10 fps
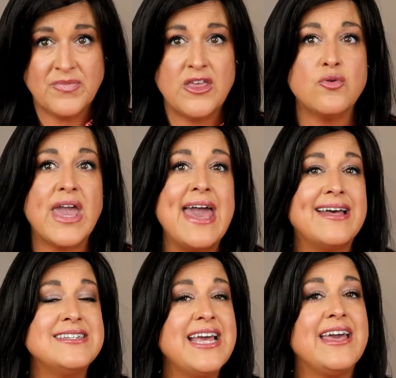You
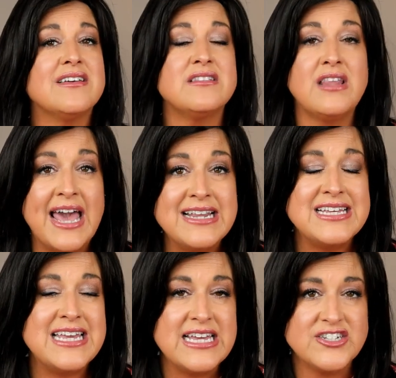can take light
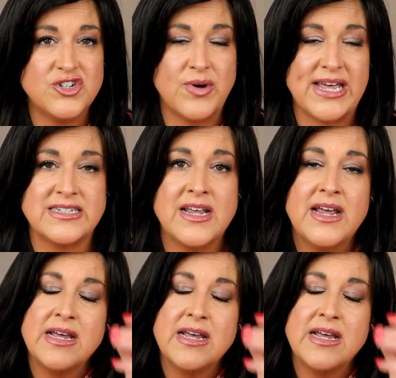heat to it.